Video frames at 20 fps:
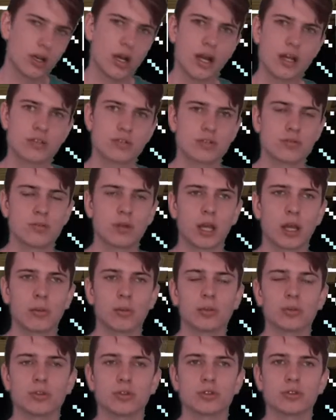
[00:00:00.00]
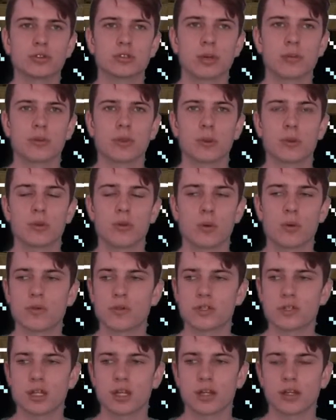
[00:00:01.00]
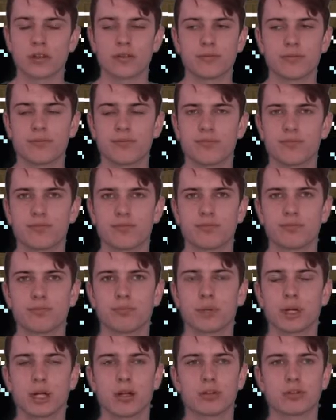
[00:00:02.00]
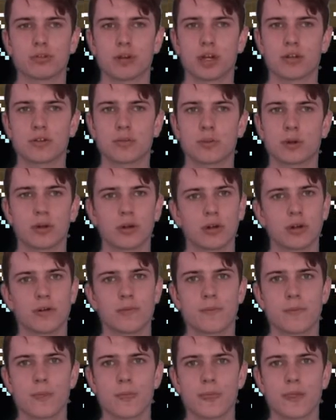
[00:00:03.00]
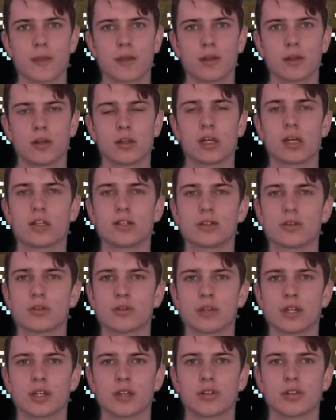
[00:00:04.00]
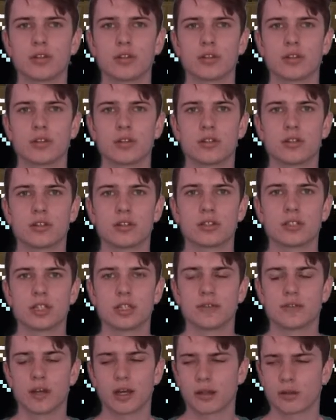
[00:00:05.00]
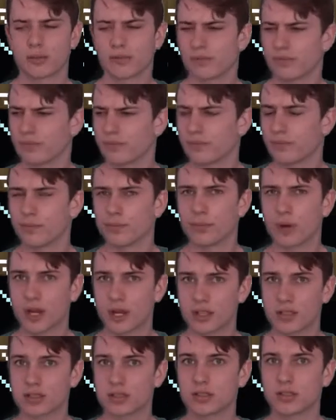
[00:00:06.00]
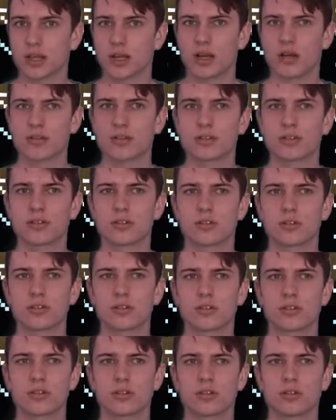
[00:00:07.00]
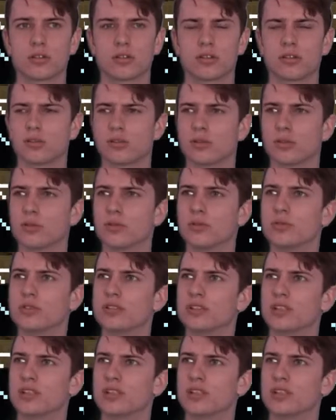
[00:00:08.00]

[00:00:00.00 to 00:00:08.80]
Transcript: I should be able to do something with all this iron, but I'll try tomorrow. Until then, Steve out. Braxton out. Who's